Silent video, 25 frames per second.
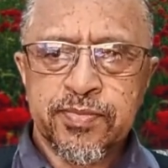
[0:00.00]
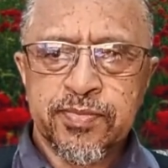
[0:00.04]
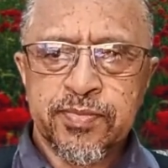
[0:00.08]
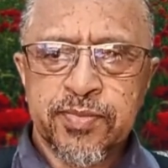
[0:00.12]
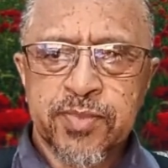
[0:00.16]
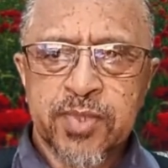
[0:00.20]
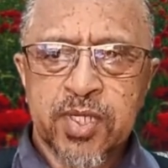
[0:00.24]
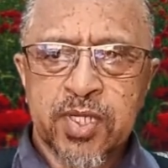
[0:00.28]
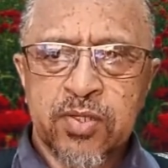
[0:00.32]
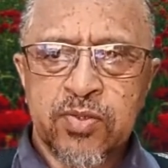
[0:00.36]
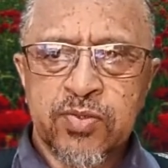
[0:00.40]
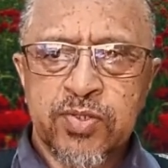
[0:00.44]

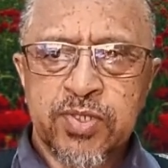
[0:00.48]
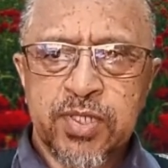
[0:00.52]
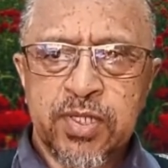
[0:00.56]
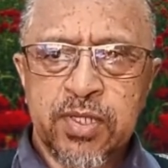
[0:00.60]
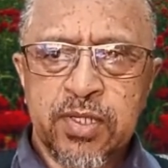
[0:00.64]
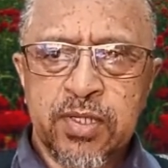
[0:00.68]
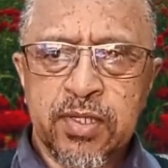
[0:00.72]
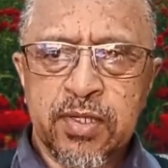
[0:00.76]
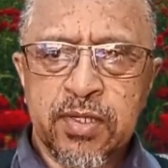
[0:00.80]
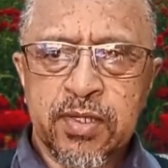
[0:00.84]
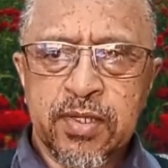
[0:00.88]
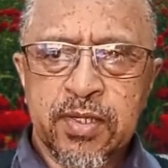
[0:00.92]
Can you see?
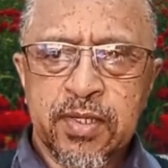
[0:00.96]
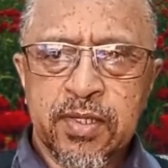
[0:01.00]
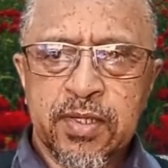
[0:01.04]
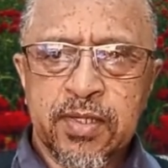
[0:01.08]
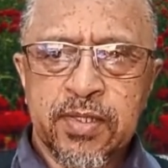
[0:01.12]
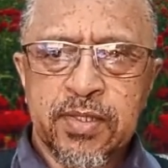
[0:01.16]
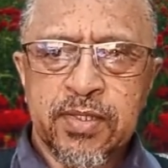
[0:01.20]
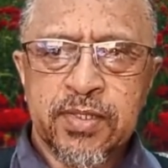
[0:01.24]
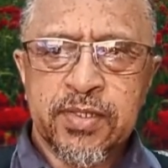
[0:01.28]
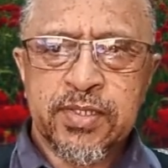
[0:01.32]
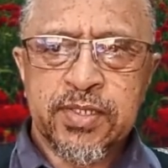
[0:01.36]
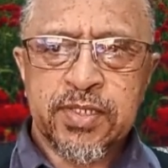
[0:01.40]

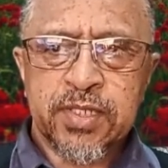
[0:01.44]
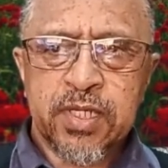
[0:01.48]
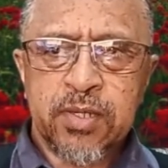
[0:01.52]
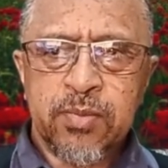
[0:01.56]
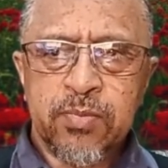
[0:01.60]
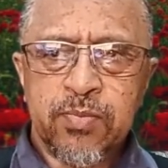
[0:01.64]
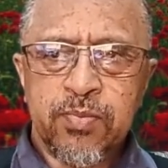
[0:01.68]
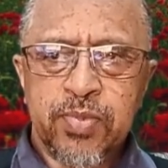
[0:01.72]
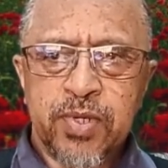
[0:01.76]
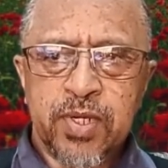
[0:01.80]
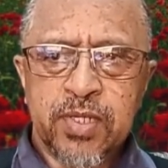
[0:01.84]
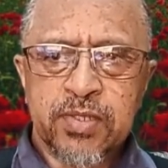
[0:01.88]
The same
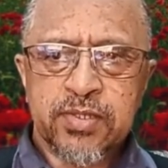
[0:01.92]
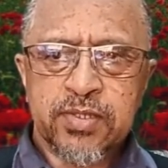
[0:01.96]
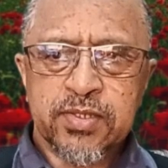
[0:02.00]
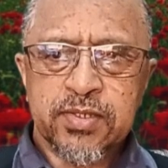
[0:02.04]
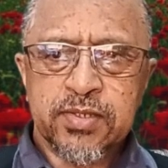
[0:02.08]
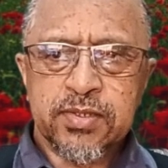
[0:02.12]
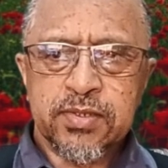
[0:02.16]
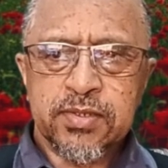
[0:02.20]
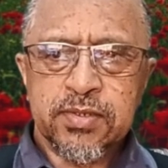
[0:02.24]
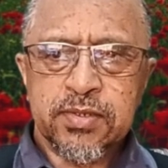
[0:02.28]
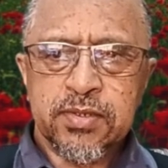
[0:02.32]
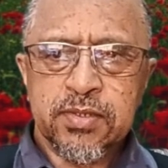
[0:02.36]

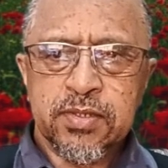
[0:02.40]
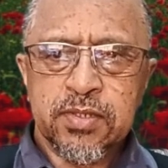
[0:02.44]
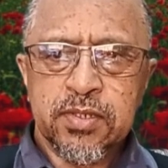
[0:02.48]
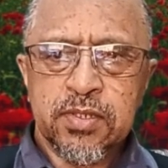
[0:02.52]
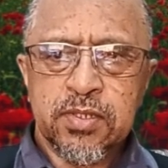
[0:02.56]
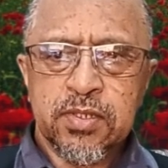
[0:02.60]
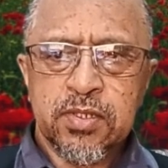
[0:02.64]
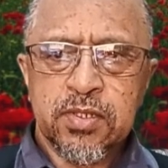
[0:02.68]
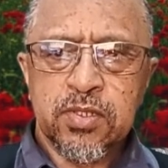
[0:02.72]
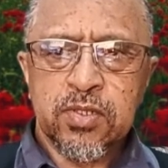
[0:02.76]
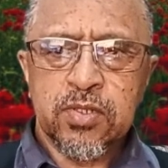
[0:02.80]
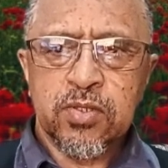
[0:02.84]
pattern.
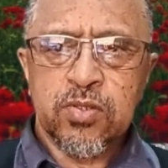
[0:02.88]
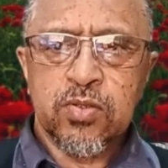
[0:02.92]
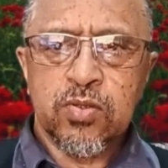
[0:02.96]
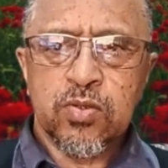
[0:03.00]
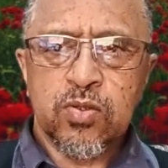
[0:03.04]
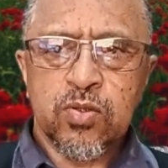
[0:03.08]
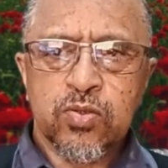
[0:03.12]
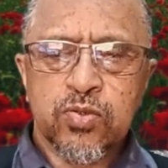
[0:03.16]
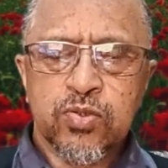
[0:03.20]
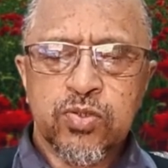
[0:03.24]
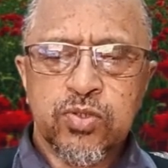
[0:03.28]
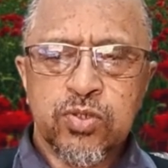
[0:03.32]

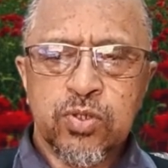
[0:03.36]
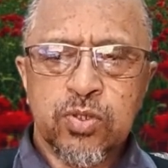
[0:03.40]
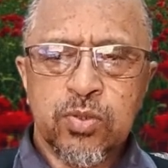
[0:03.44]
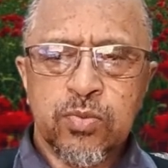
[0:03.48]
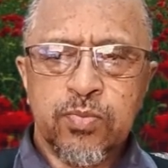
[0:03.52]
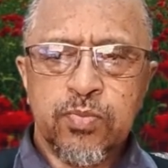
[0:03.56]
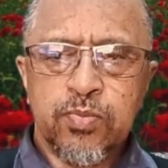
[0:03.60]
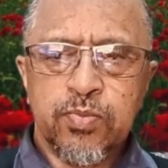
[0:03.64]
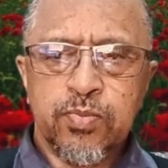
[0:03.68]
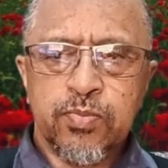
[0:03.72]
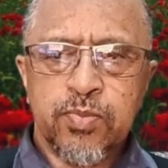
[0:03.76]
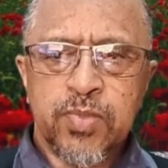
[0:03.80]
Uktub
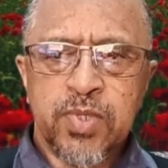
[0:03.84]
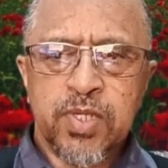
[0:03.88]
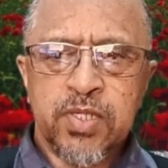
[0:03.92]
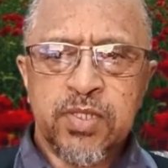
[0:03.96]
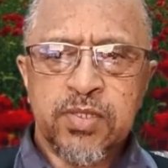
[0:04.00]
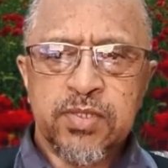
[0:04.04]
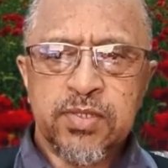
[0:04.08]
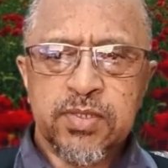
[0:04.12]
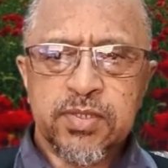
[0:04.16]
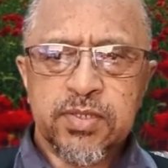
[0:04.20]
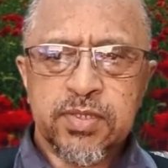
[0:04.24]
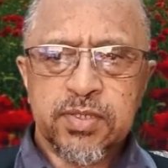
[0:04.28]

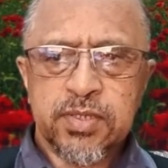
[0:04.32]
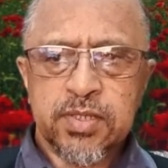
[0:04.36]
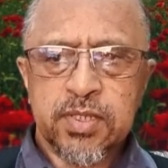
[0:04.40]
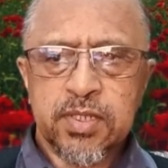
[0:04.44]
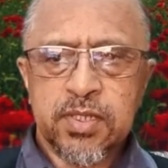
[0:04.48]
means